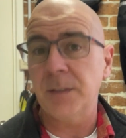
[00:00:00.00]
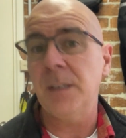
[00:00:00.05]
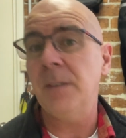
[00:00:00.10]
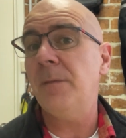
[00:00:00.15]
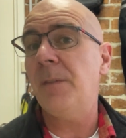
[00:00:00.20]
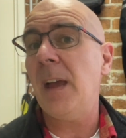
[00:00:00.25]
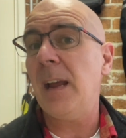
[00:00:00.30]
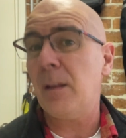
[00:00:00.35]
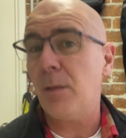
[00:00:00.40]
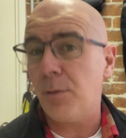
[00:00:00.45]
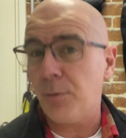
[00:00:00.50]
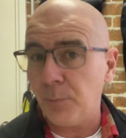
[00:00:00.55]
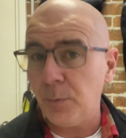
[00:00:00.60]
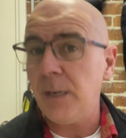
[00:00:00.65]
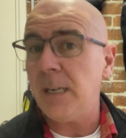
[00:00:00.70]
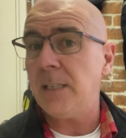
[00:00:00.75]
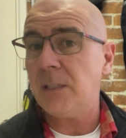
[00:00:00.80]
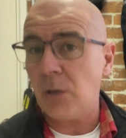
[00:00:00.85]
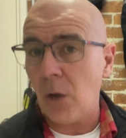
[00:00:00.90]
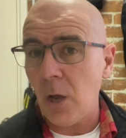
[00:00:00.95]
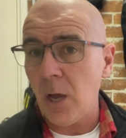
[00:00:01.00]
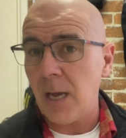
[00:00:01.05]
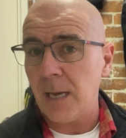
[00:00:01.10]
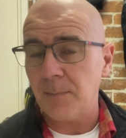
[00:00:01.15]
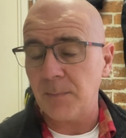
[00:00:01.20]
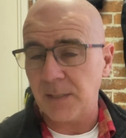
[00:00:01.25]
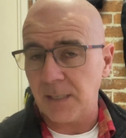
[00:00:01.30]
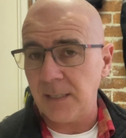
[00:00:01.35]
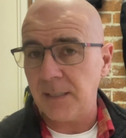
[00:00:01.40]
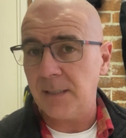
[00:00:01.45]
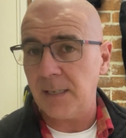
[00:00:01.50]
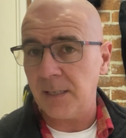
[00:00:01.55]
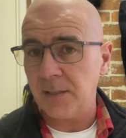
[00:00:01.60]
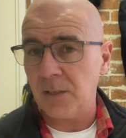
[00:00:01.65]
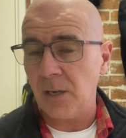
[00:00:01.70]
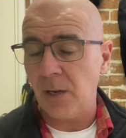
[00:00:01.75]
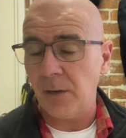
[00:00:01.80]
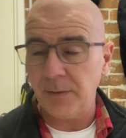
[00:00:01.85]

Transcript: In fact, three times he says no.